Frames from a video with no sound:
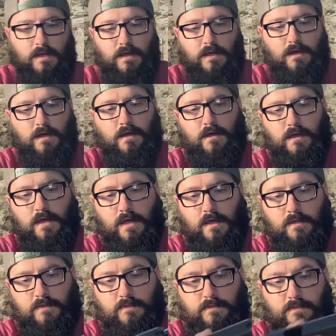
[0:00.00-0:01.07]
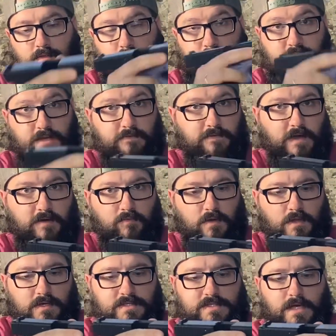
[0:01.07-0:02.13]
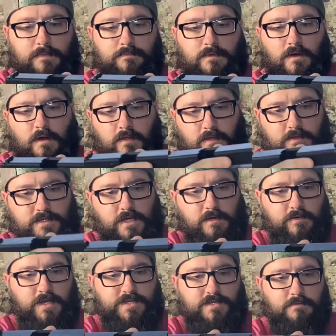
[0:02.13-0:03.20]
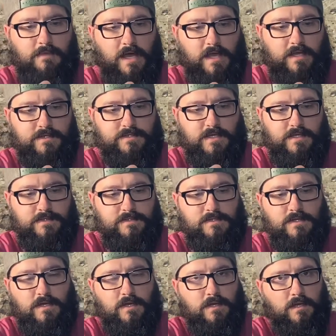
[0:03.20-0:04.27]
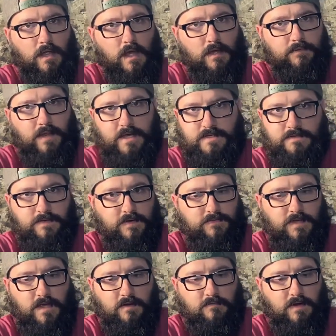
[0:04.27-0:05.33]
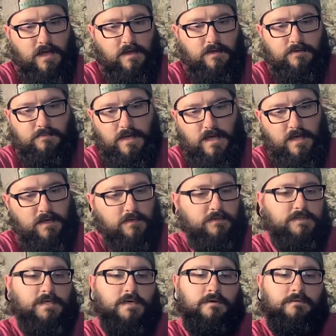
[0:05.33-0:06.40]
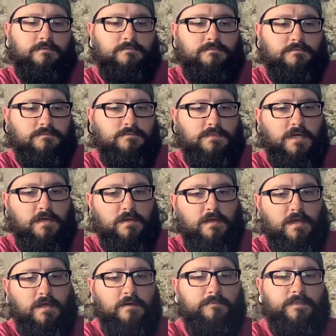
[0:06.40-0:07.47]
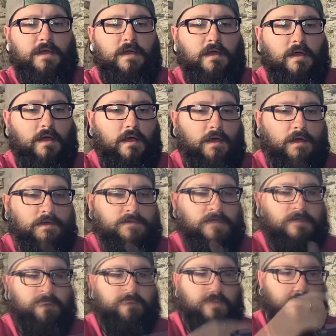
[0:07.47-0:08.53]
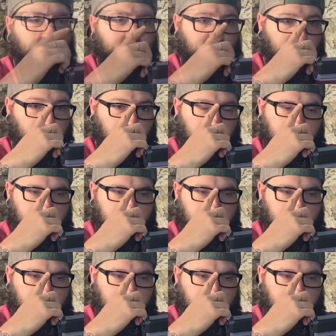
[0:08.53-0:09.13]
And the Gen 5 will accept all other generation magazines. Nice 15 round mag, so there you go. So to go over a little bit of things